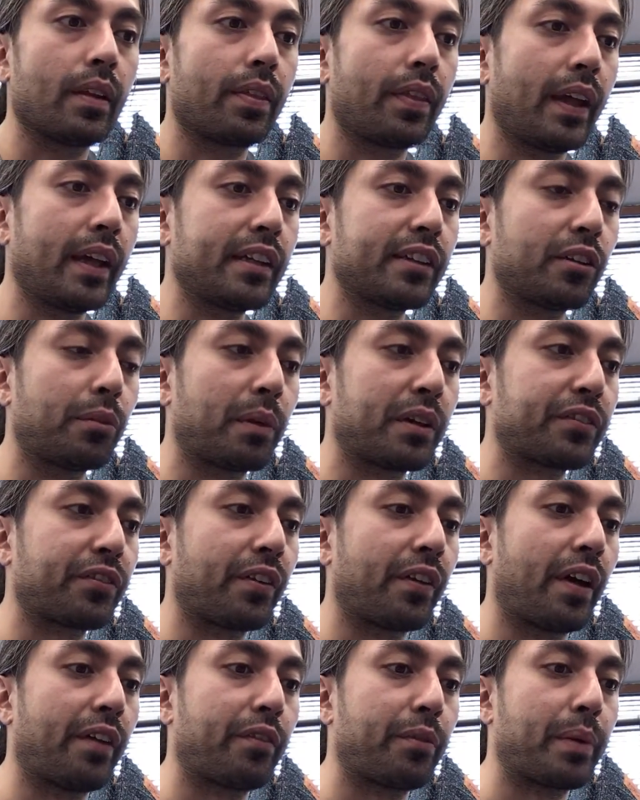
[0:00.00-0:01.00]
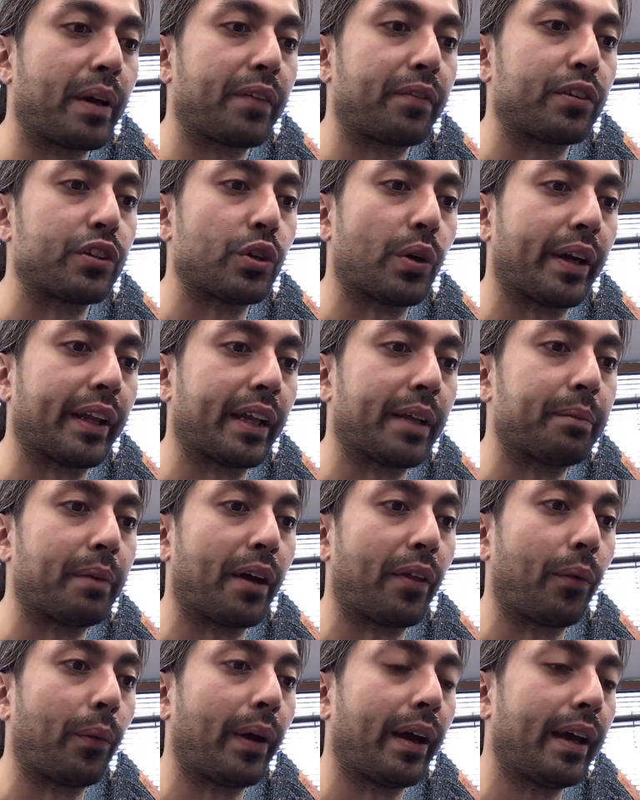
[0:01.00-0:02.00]
Thanks so much for everybody for joining in,
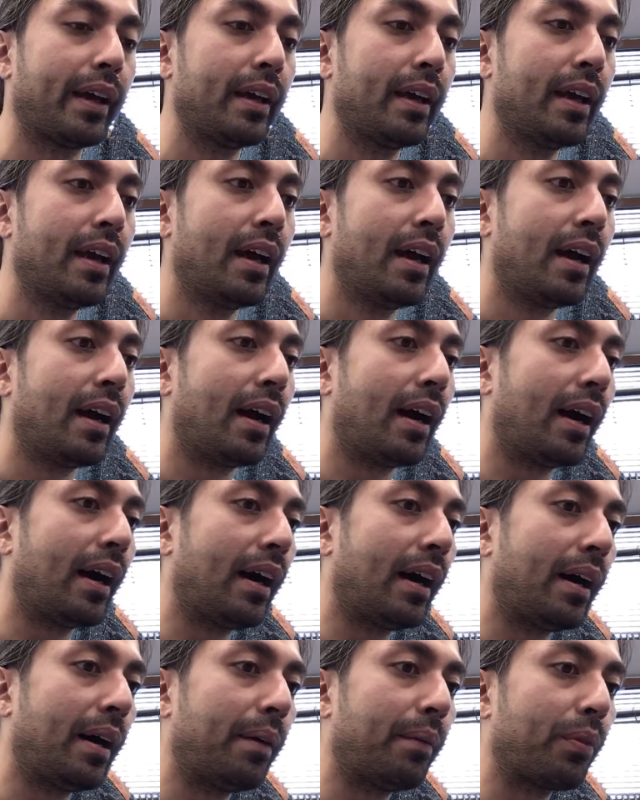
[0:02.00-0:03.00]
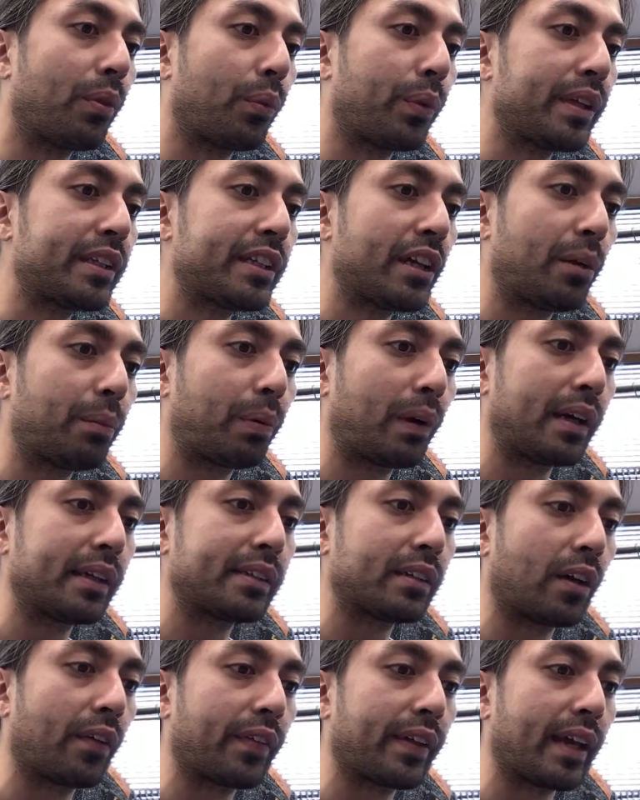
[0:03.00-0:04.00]
by the way. Um, the retail price
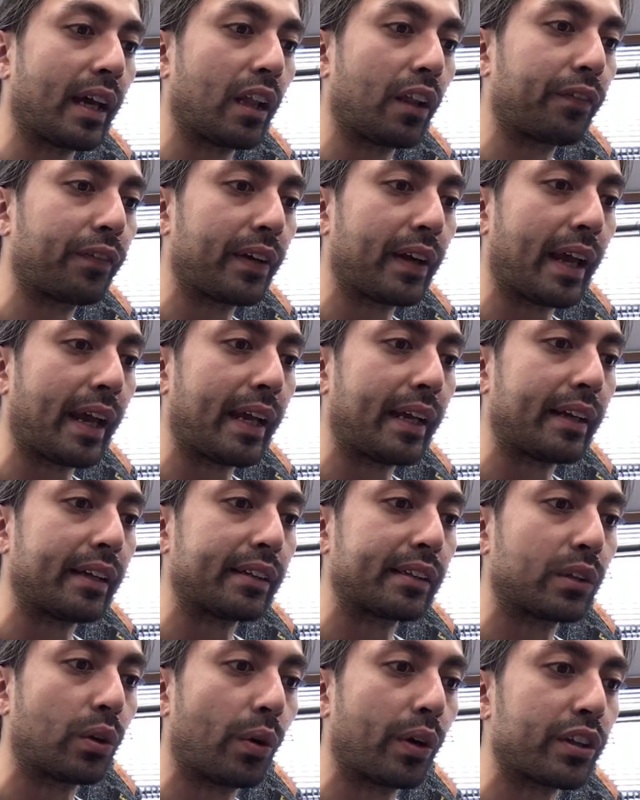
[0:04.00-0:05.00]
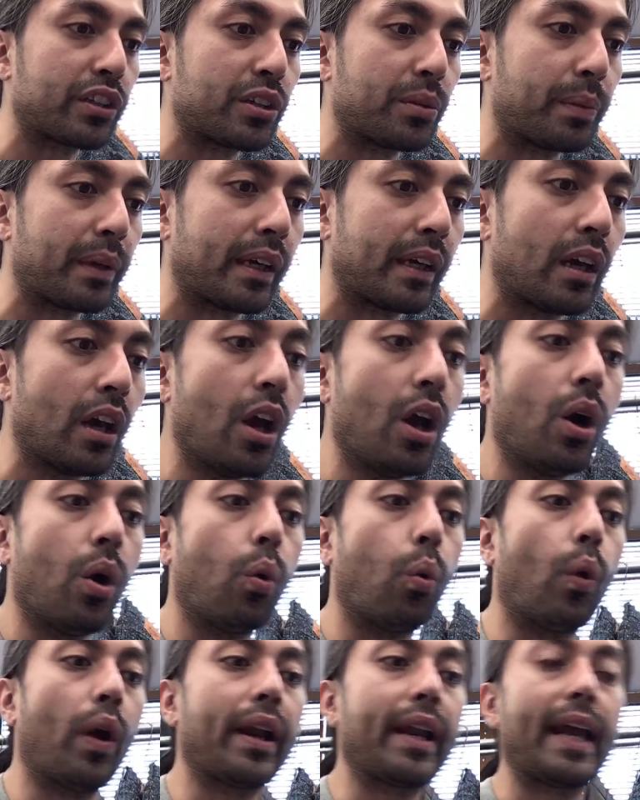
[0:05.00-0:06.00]
on the Elephant 8 is going to be
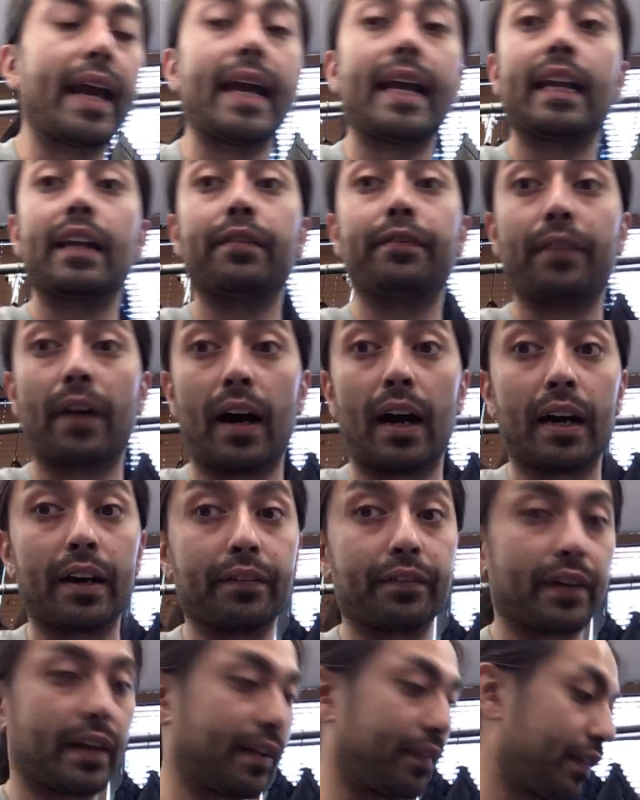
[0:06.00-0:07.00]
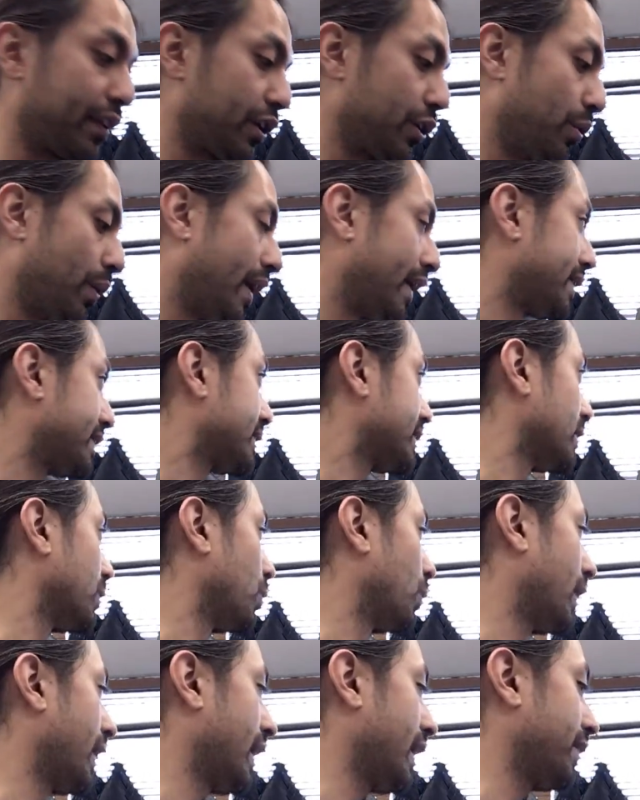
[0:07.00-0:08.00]
185 in the US. So
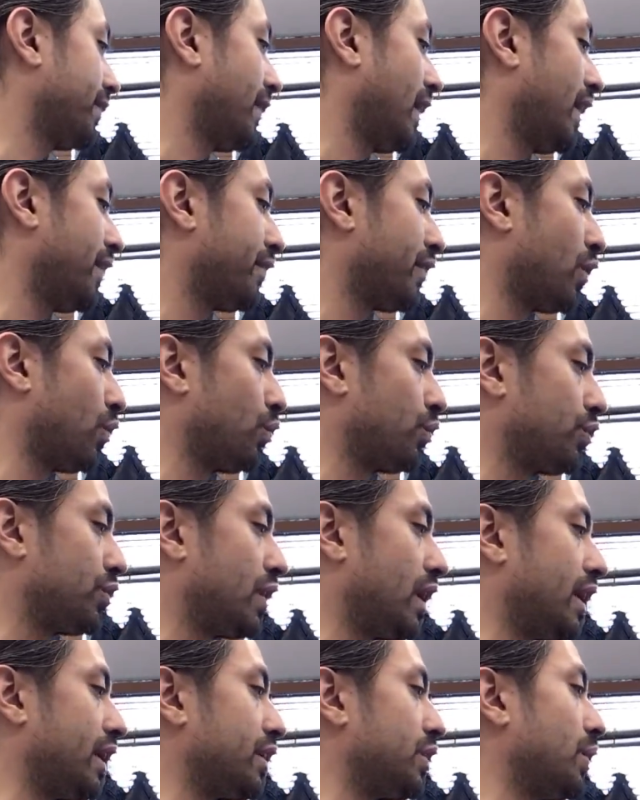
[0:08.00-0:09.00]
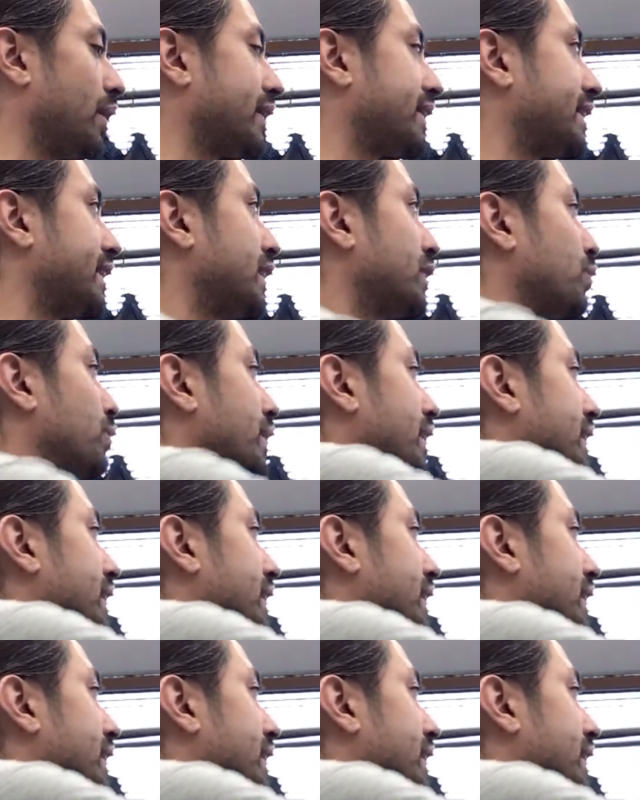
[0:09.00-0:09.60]
185 uh, USD